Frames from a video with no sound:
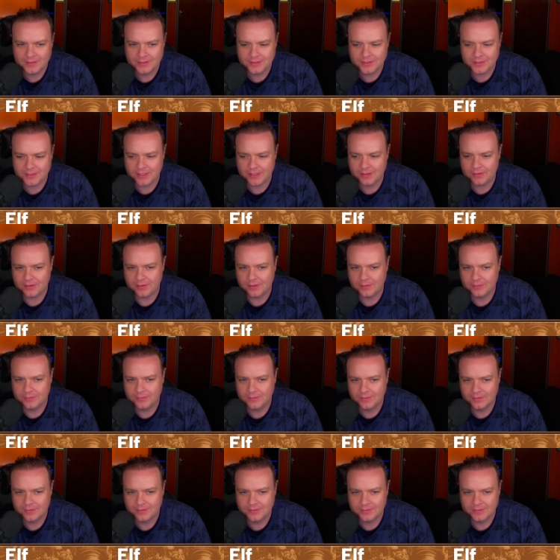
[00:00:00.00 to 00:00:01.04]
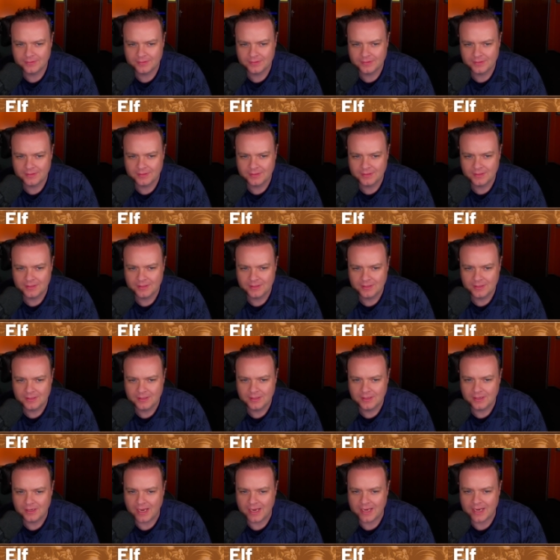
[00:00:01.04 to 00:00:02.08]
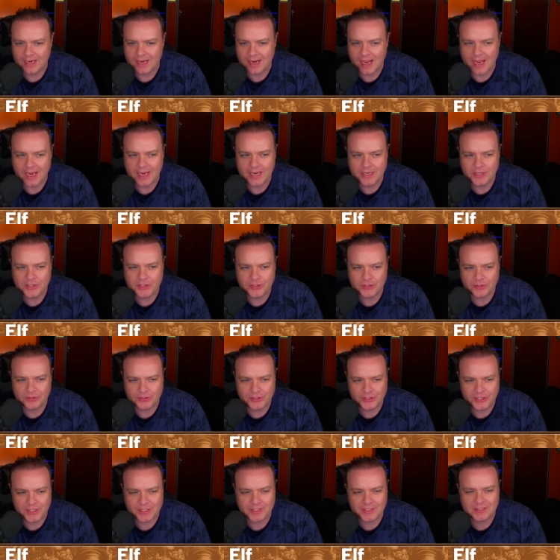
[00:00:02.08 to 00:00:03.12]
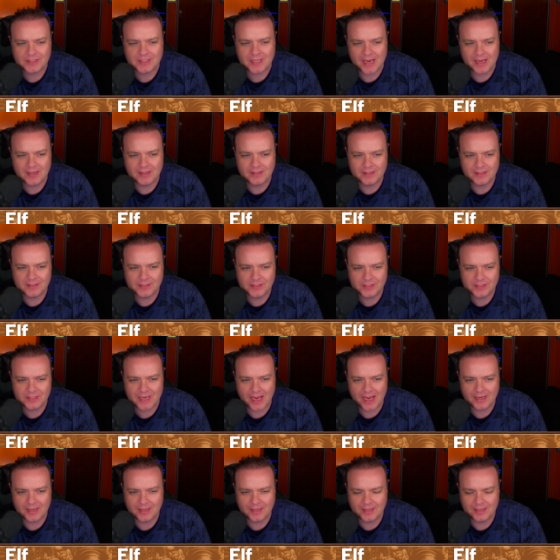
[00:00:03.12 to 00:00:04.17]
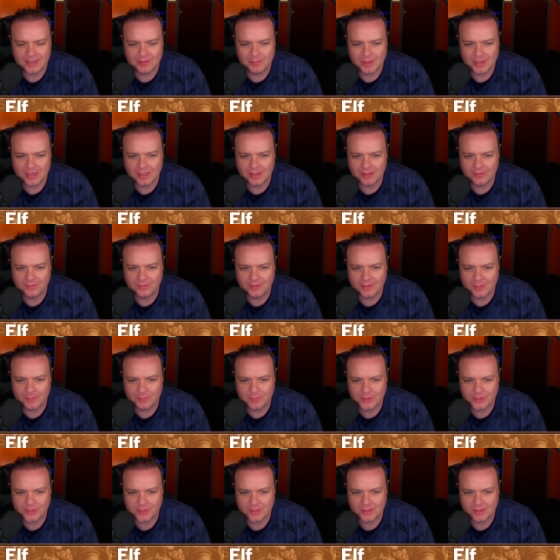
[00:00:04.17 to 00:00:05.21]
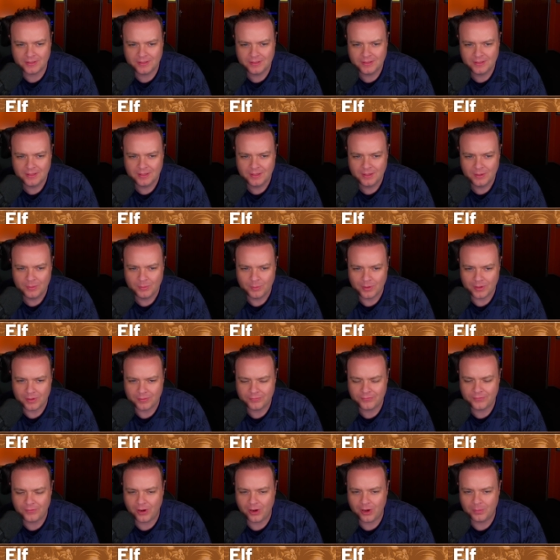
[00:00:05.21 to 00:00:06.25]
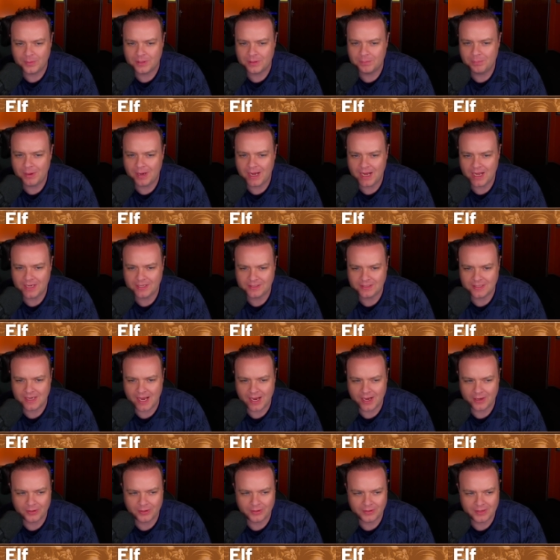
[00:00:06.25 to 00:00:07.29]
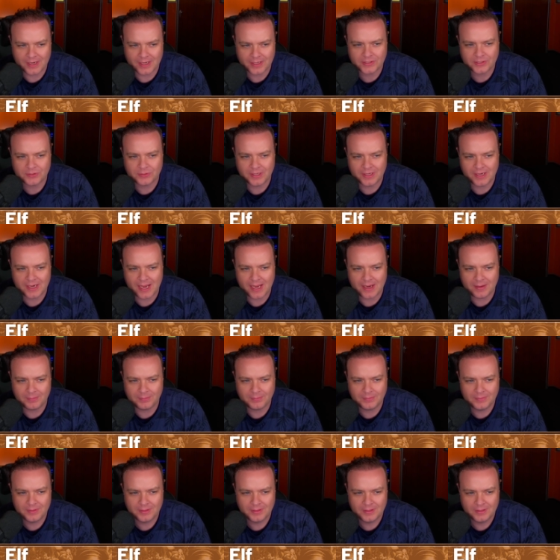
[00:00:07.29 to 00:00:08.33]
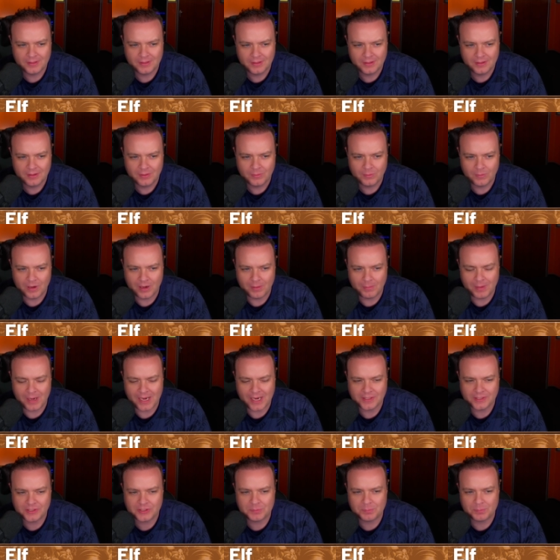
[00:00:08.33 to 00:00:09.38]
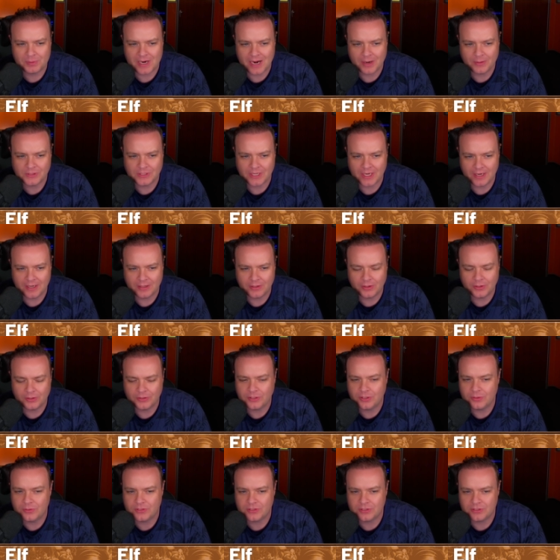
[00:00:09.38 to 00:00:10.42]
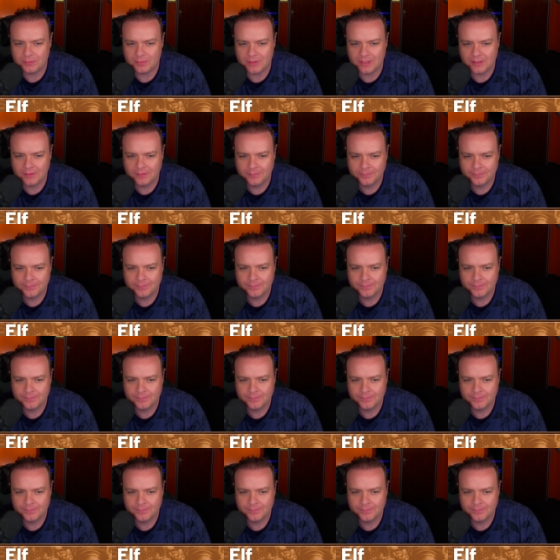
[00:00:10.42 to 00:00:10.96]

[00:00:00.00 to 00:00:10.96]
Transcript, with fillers: Zero. Like an angel, she descended, standing in the middle of Limsa, with a forming party icon next to her name, where my sprout icon used to be.